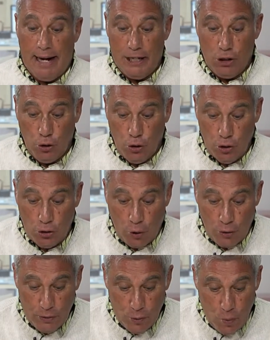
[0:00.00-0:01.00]
and look, go
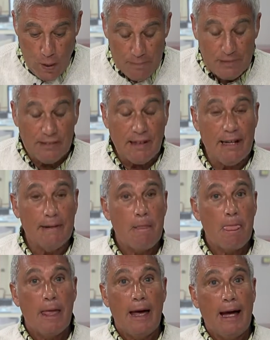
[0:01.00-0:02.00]
to the website,
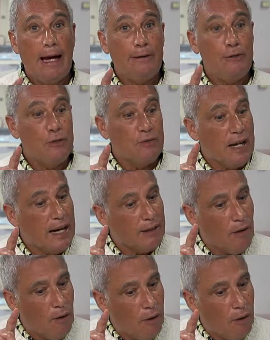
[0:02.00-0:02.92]
and you've got